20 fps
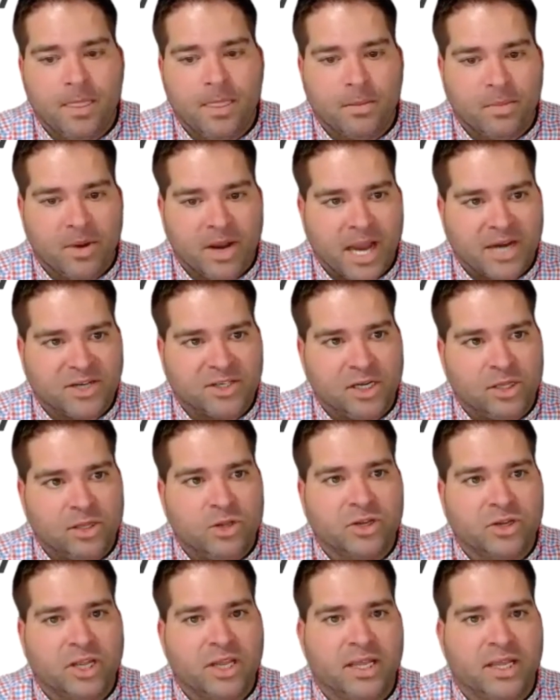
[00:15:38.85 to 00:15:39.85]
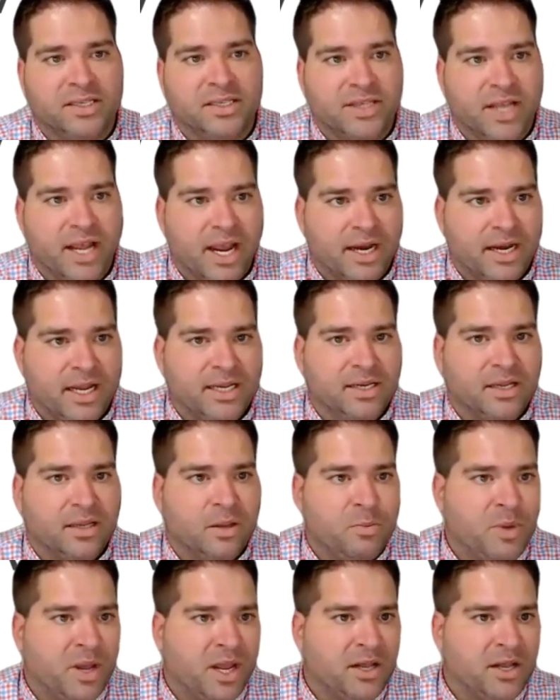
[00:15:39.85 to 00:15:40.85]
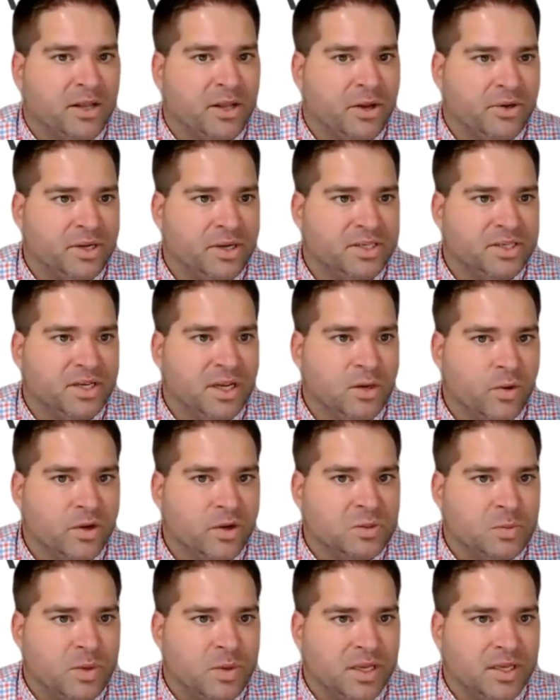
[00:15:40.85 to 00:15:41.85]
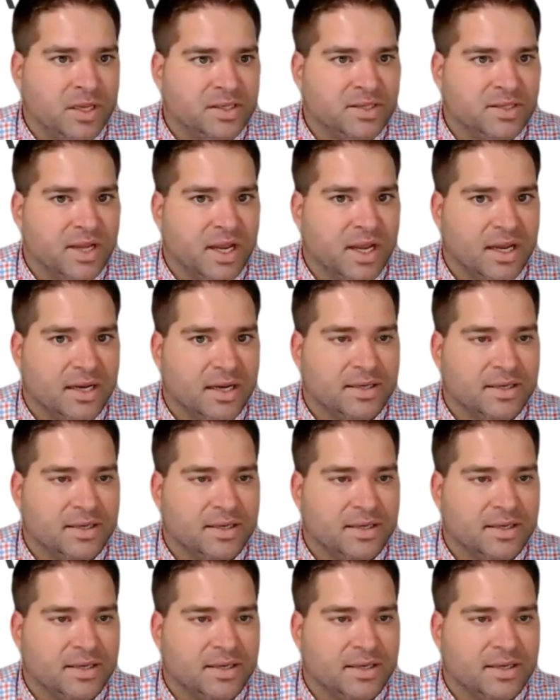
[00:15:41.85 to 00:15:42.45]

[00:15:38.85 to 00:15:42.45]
but actually looking inside into the payload to seeing what's being sent